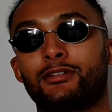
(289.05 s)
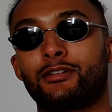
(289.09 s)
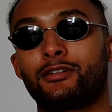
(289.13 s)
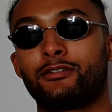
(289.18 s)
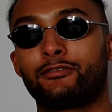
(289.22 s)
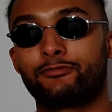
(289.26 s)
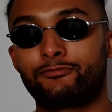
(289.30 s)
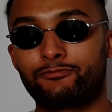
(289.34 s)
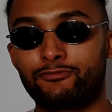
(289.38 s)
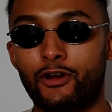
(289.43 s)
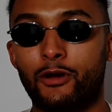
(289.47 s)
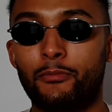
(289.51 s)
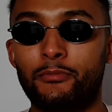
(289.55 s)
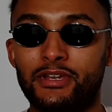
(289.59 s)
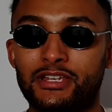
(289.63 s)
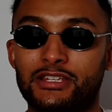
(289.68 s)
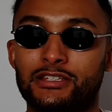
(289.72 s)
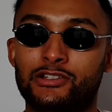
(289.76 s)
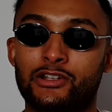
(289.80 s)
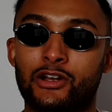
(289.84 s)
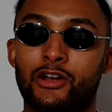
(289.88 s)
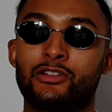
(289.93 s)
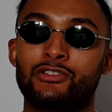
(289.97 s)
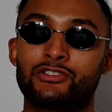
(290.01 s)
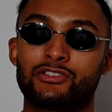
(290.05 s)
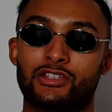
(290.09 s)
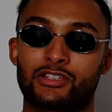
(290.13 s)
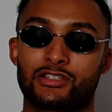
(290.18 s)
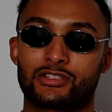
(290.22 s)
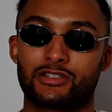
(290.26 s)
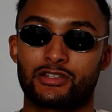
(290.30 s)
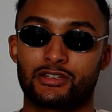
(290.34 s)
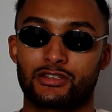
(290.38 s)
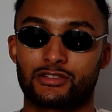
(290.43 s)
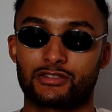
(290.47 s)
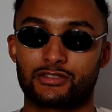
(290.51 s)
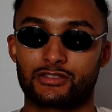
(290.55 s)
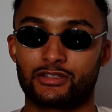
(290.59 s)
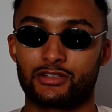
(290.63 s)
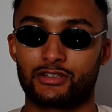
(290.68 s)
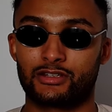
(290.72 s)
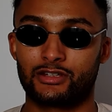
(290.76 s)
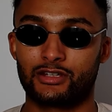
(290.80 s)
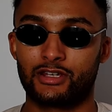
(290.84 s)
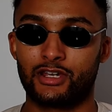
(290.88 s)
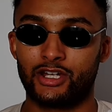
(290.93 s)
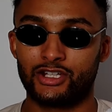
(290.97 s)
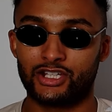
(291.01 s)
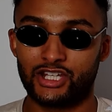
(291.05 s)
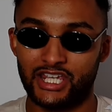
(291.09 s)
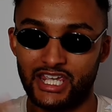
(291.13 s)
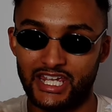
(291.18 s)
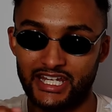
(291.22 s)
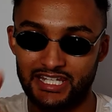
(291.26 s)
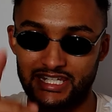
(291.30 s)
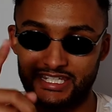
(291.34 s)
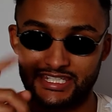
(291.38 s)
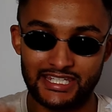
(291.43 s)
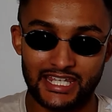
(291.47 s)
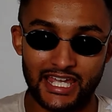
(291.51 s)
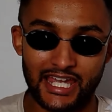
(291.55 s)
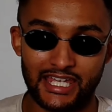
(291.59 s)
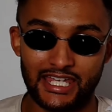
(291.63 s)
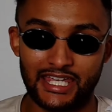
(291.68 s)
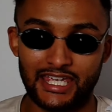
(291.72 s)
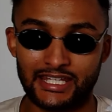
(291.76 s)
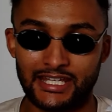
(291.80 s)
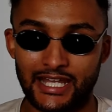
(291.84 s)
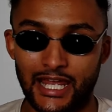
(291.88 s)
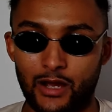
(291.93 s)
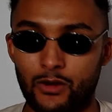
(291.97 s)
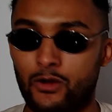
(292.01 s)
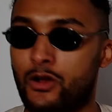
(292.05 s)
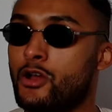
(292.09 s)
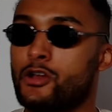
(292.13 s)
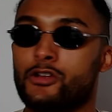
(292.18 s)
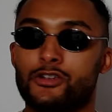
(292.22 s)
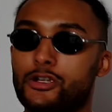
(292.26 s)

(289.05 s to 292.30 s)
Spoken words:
from his consciousness. And you hear this cat here now.